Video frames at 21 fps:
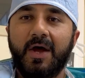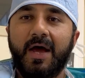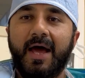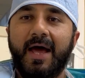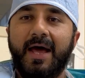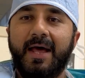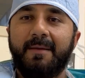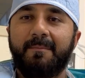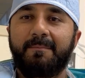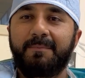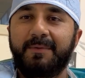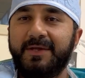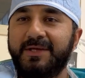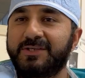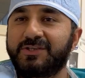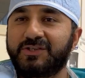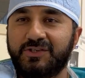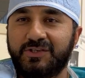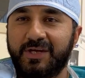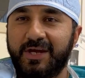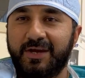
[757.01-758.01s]
and
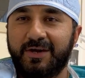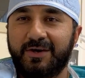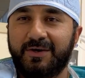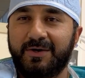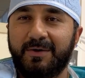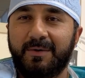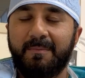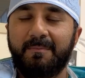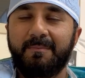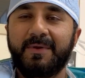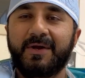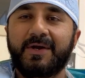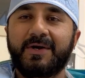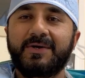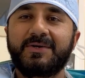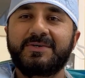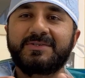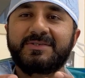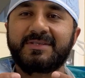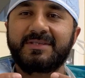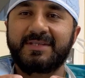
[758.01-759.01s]
please share,
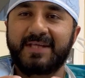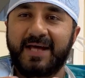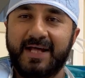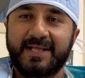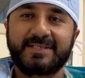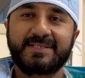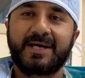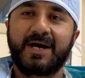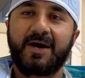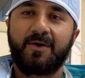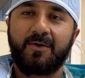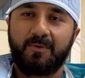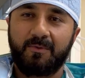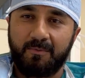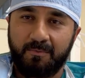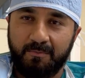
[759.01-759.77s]
because that's how